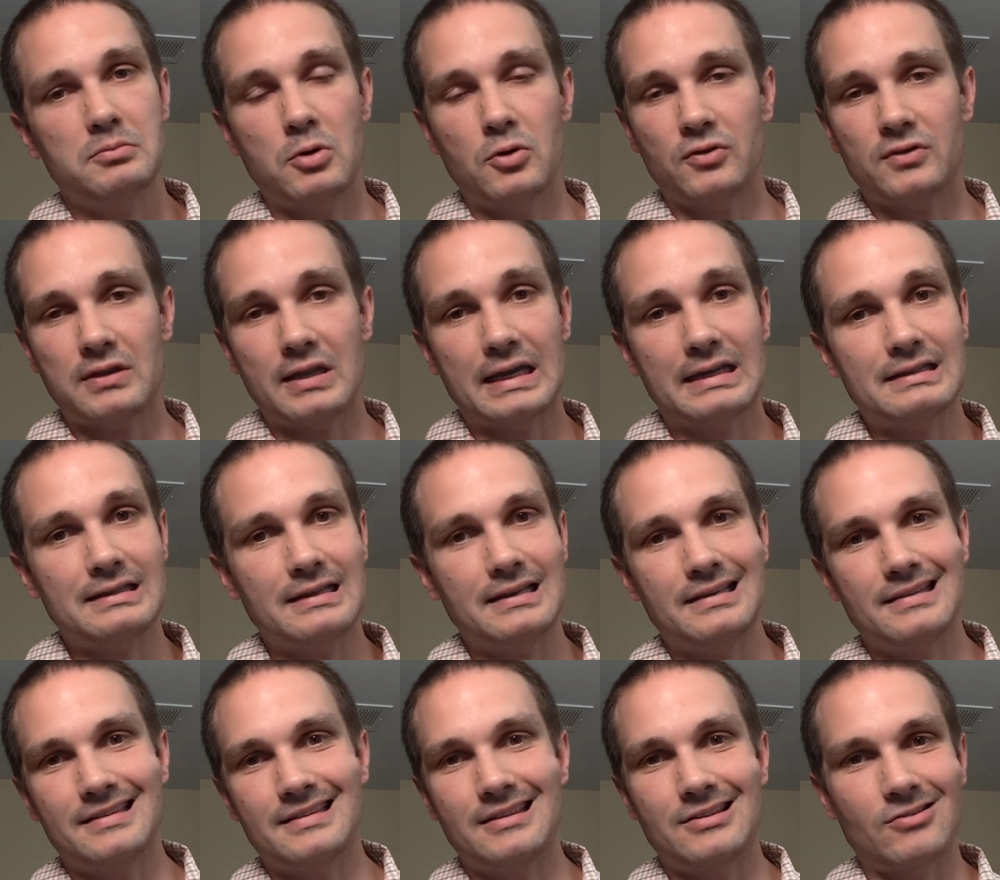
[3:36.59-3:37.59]
most likely
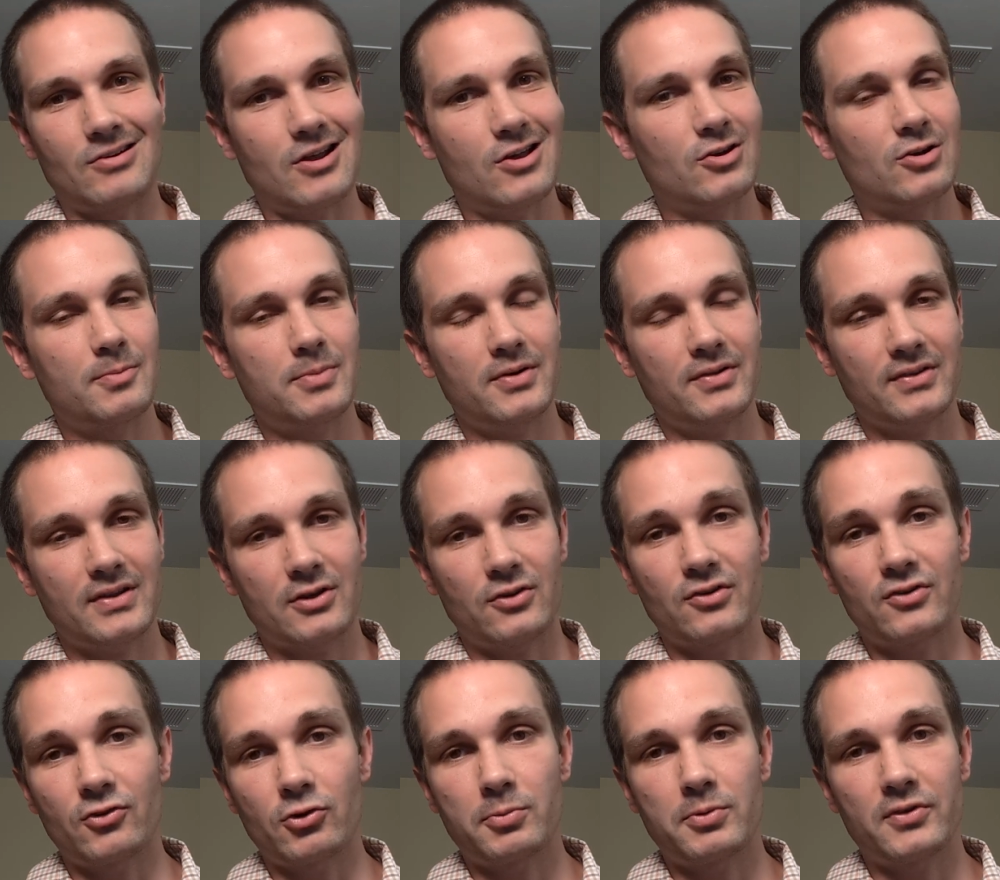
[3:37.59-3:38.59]
is either 100%
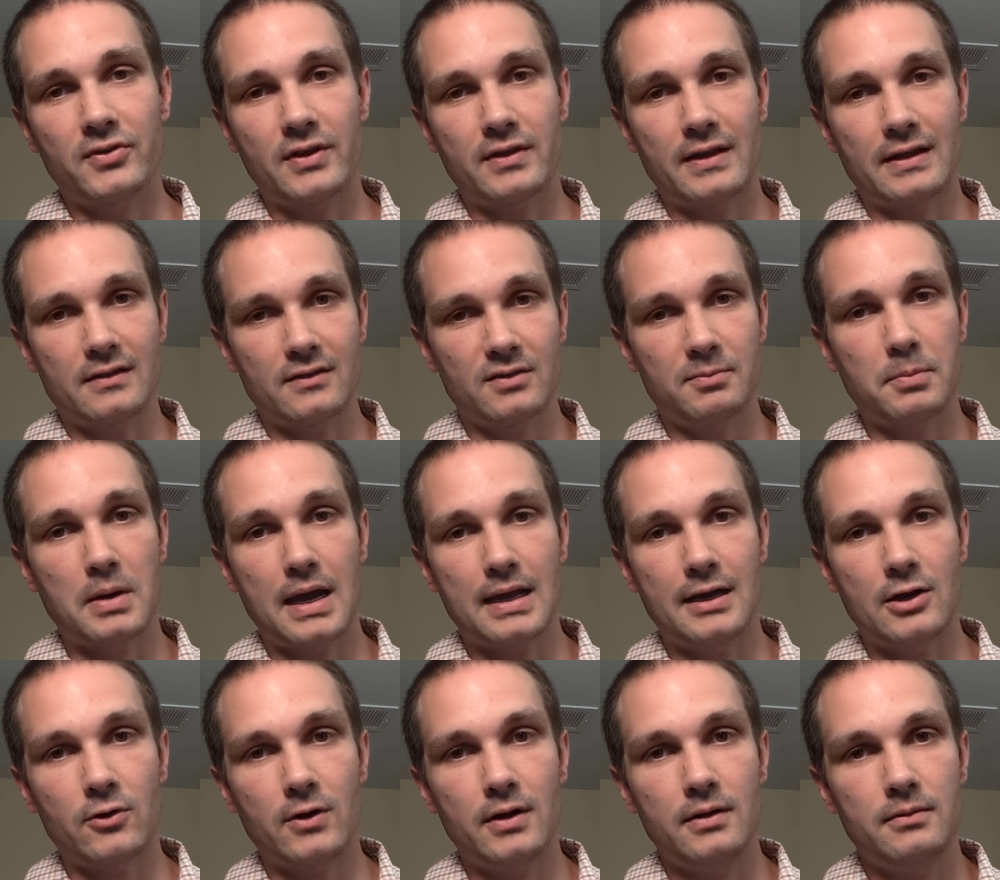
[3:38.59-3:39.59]
or 0%, like this
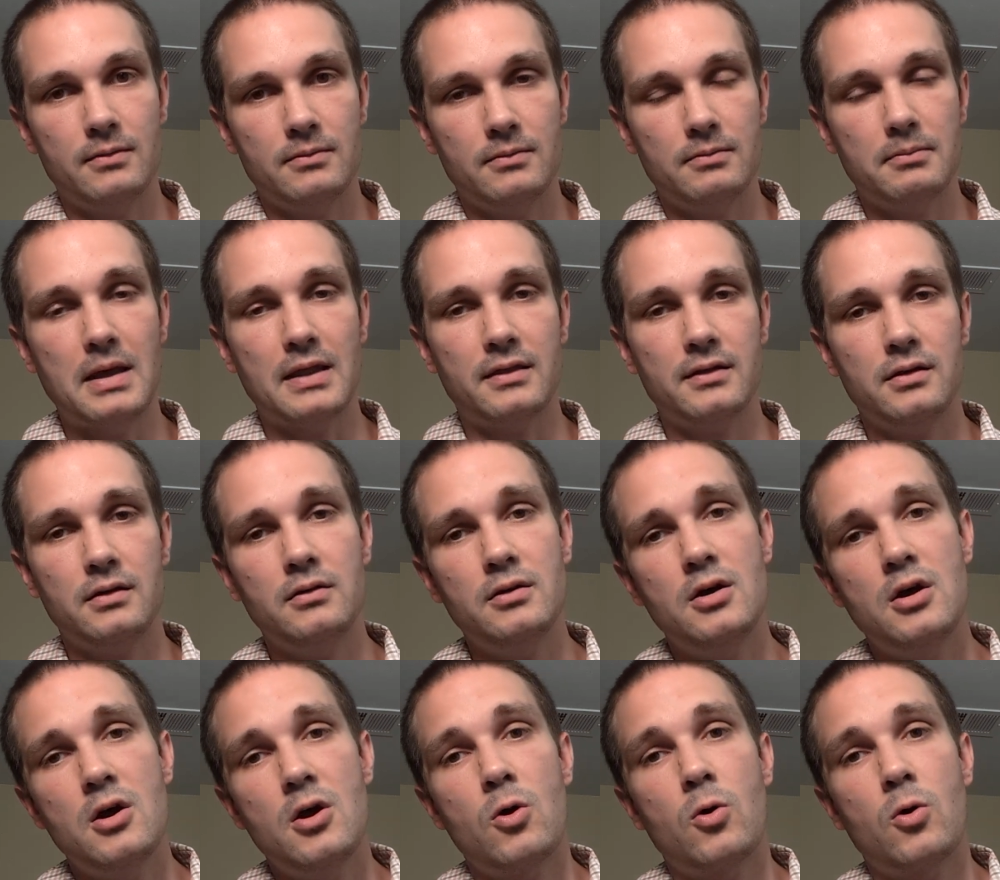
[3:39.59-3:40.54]
binary method,